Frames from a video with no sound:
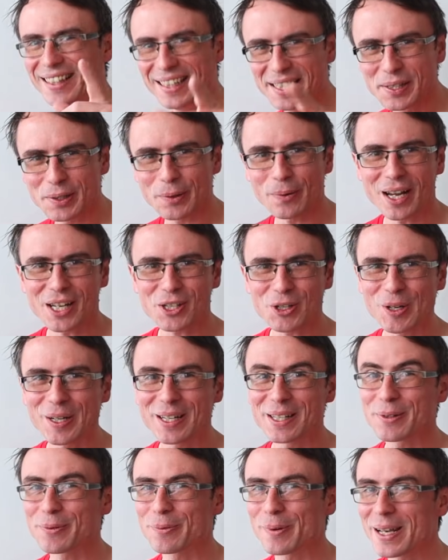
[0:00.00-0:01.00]
This question
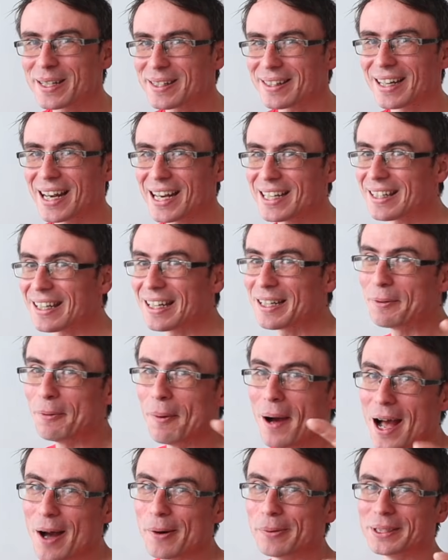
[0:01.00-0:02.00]
is resonating
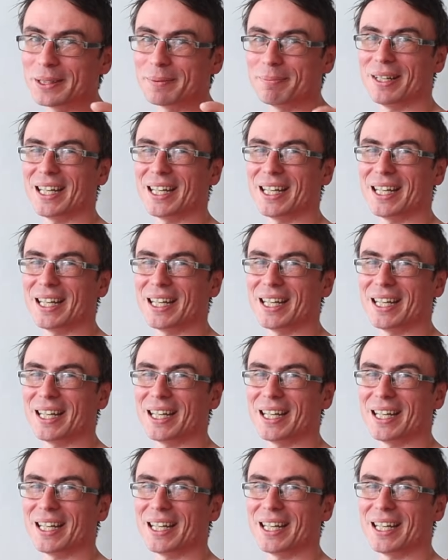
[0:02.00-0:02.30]
well with